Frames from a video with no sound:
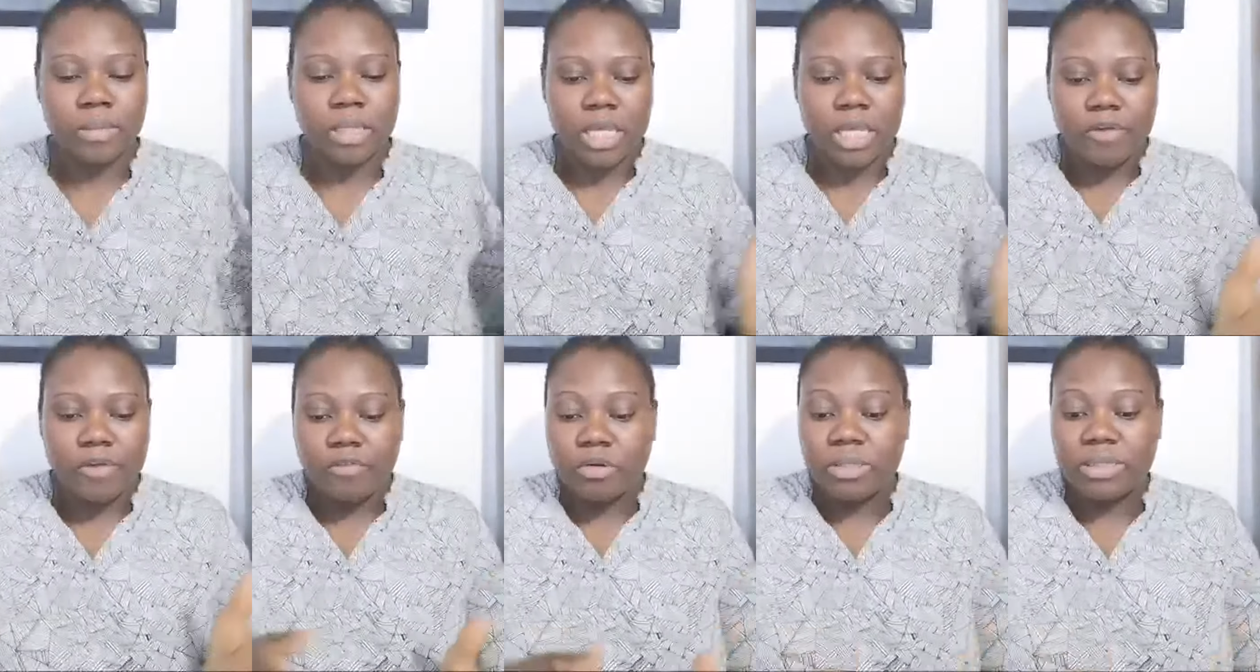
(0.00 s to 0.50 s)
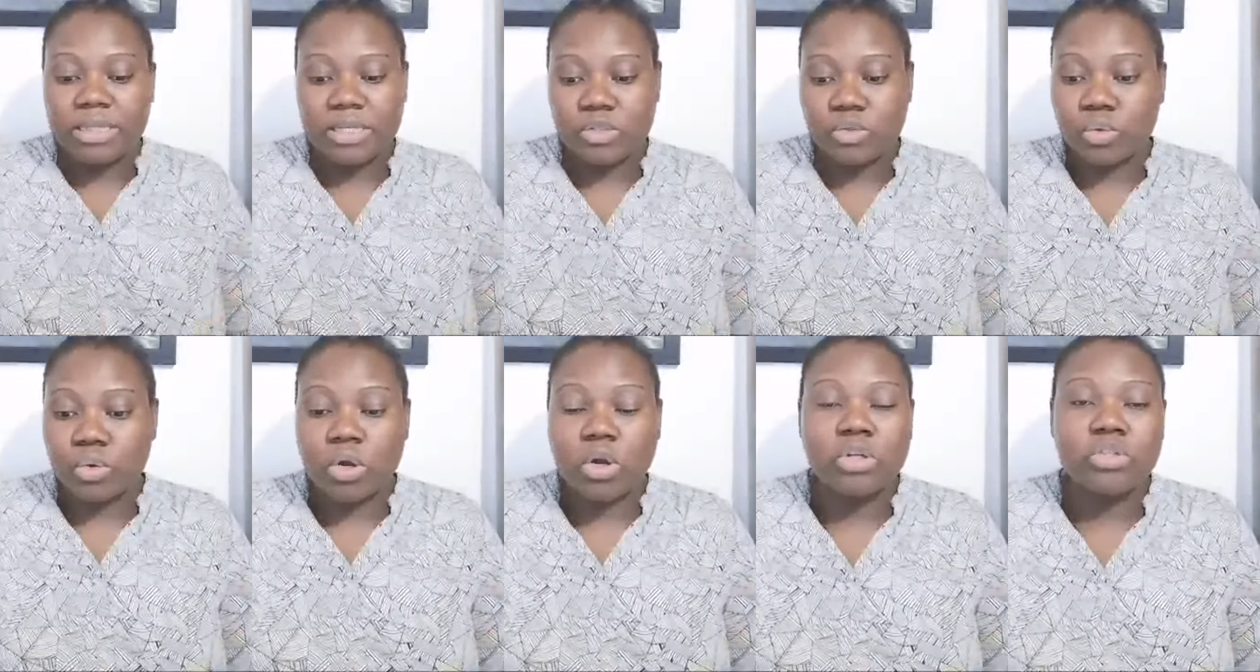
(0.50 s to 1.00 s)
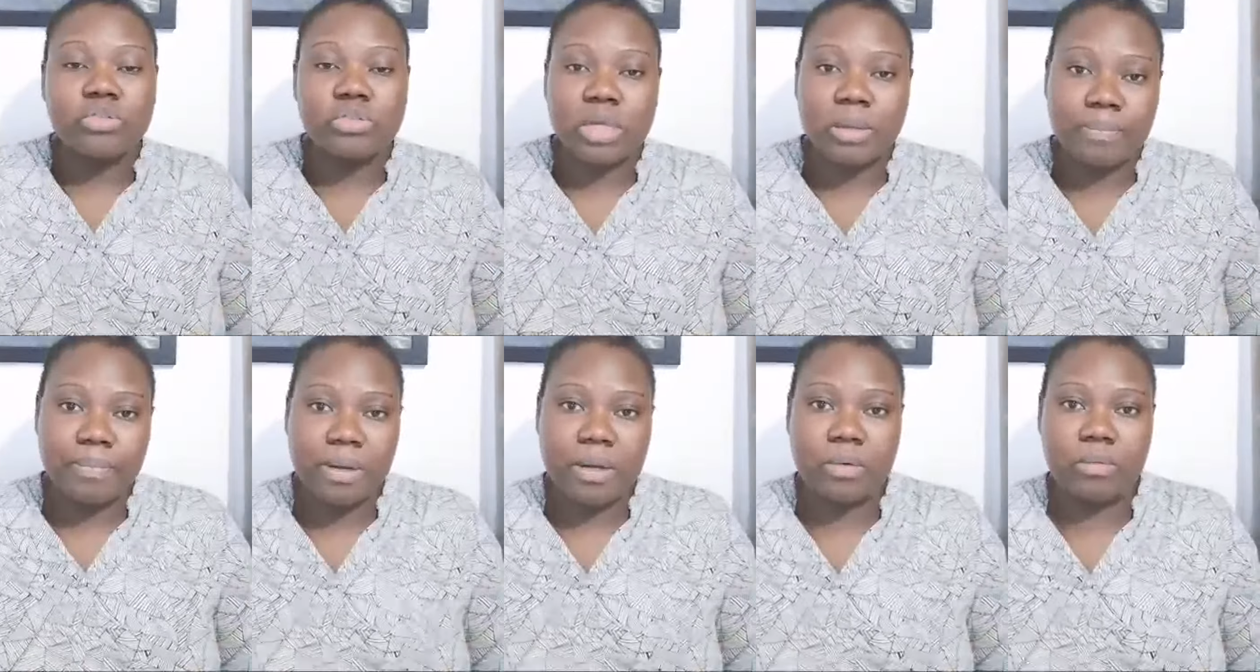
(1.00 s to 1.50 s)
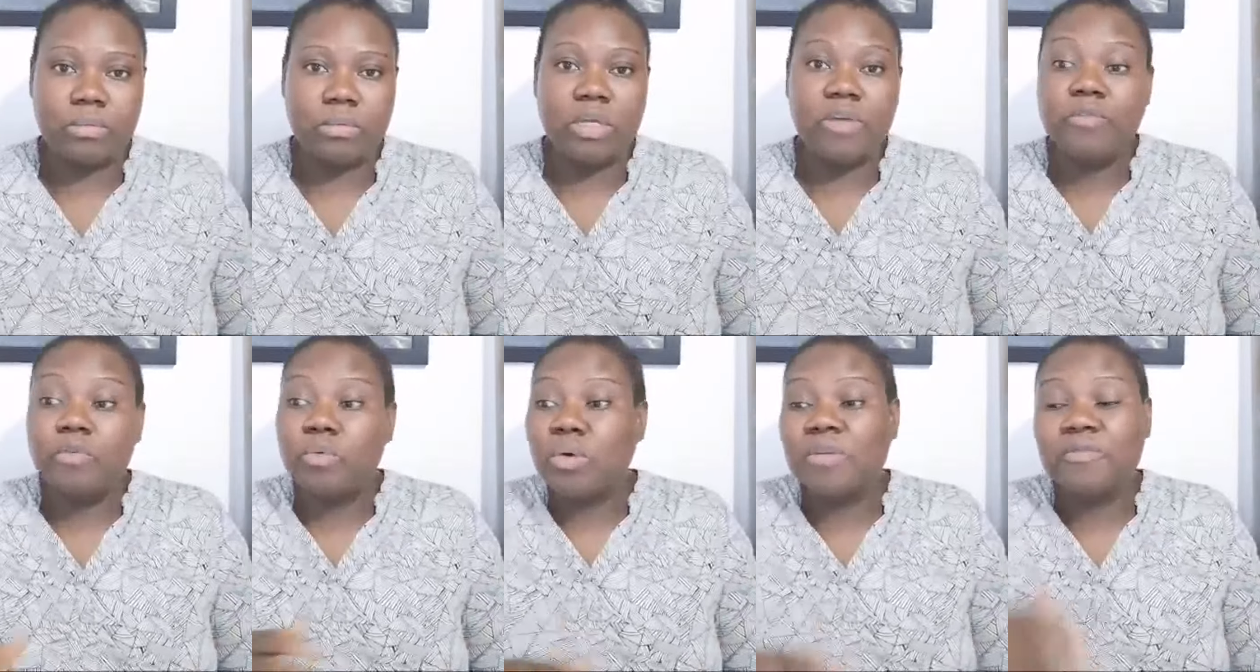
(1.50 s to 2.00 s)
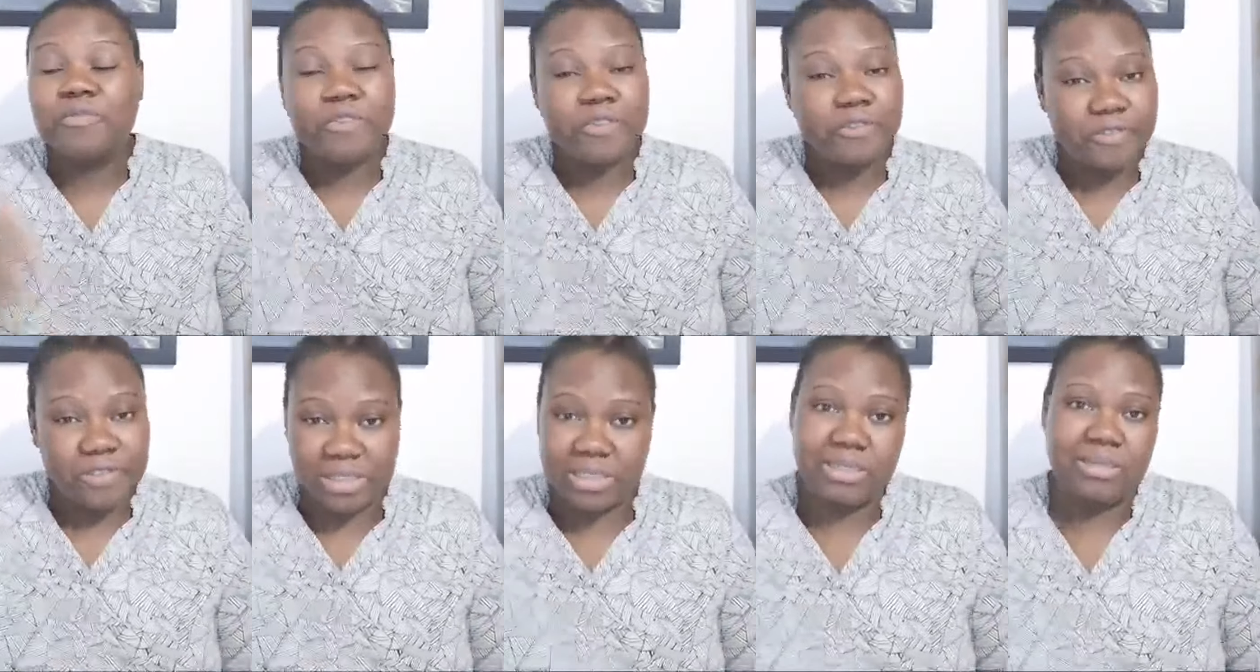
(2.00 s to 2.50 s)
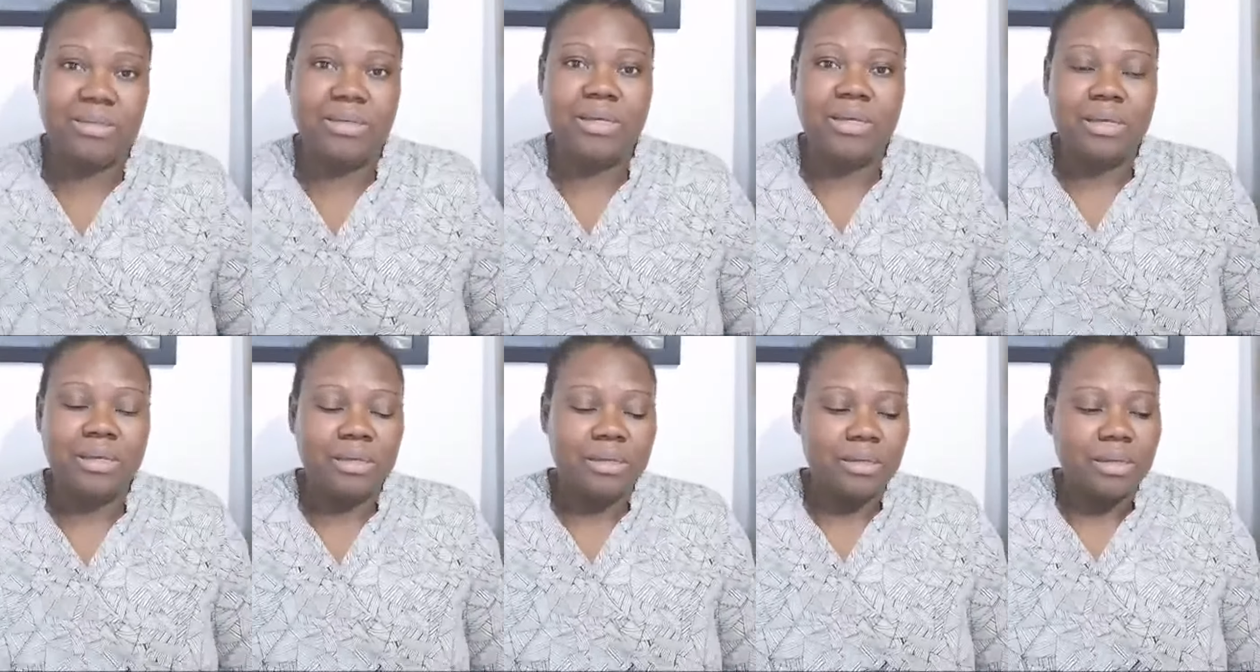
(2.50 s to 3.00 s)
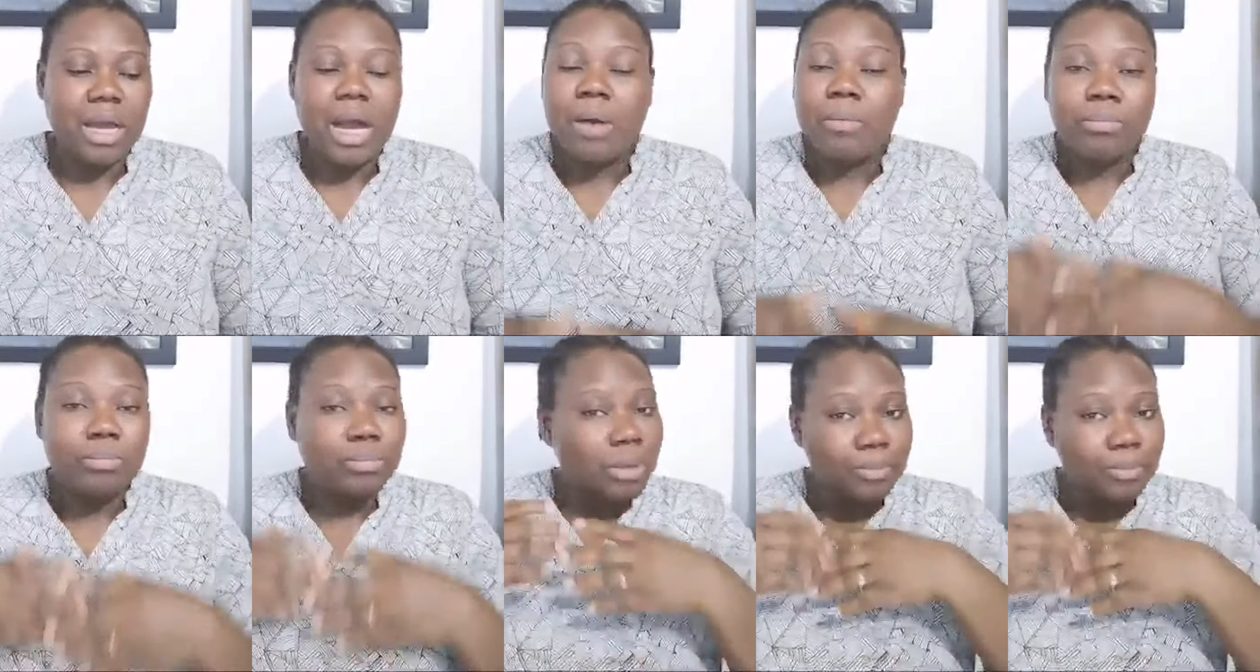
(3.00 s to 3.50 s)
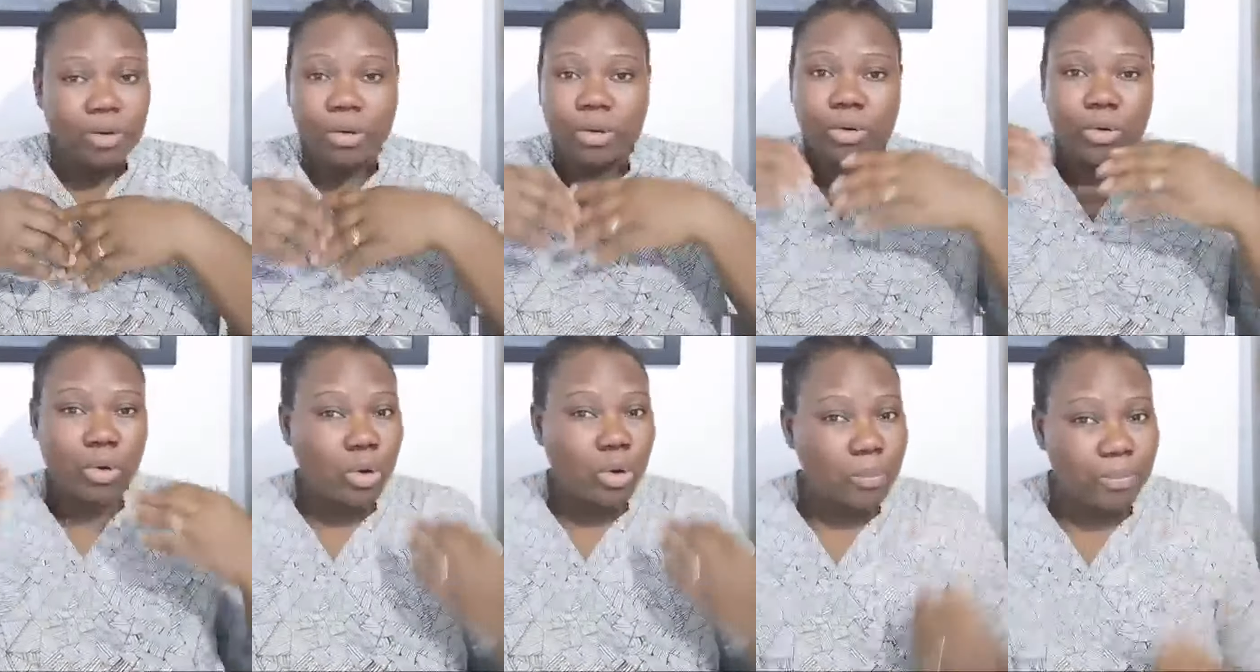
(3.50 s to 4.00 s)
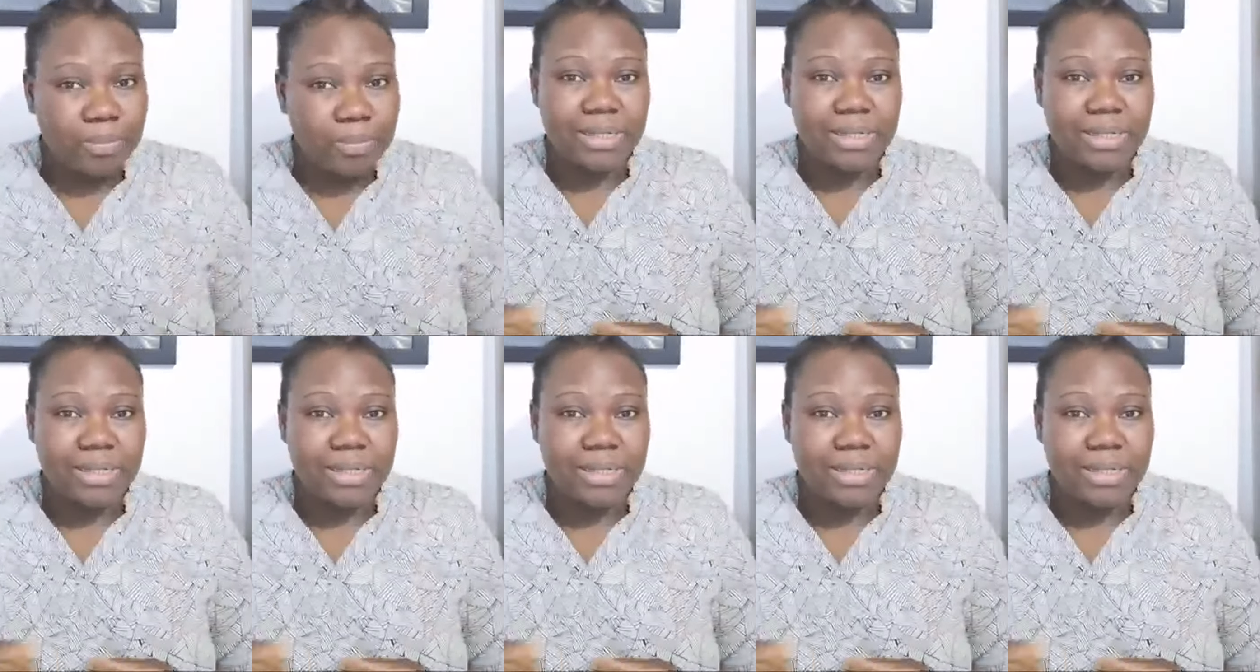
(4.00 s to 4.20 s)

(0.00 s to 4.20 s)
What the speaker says: Even though they took 100 pound, even 150, I'm not gonna complain.